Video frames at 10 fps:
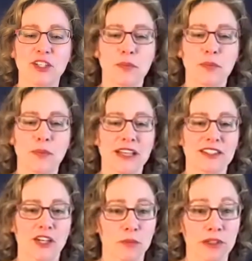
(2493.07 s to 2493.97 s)
depends on your
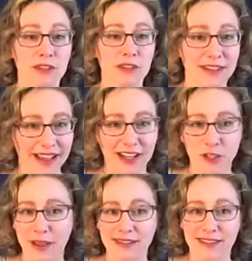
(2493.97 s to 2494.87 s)
mood and your
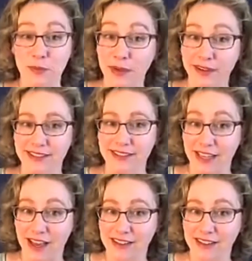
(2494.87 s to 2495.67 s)
past experience. Yeah.